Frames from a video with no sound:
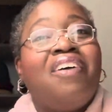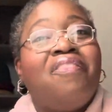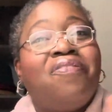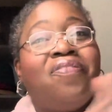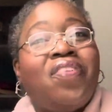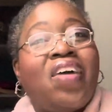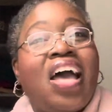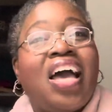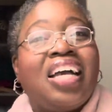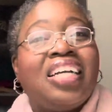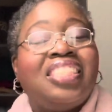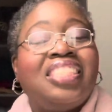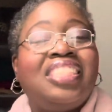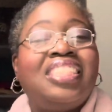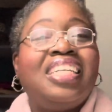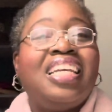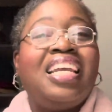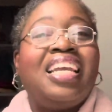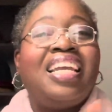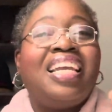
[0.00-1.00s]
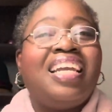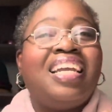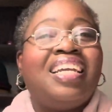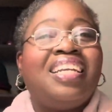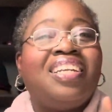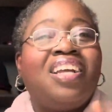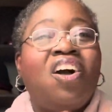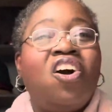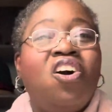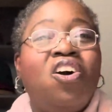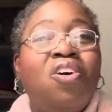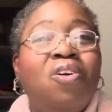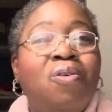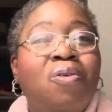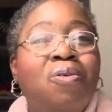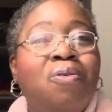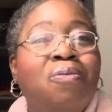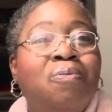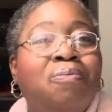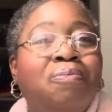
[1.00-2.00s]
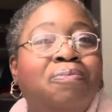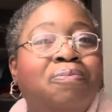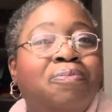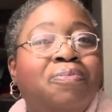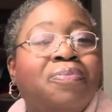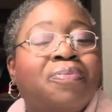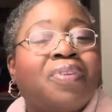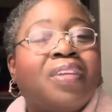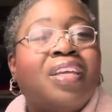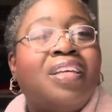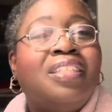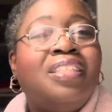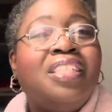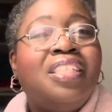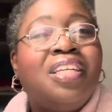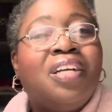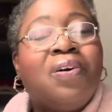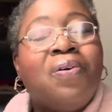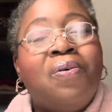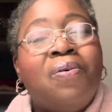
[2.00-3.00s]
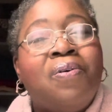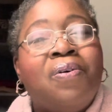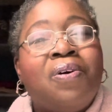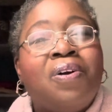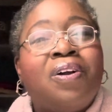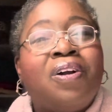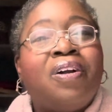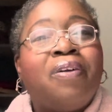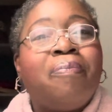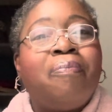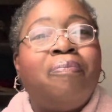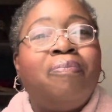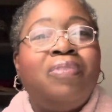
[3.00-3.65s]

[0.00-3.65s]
fashion, home decor,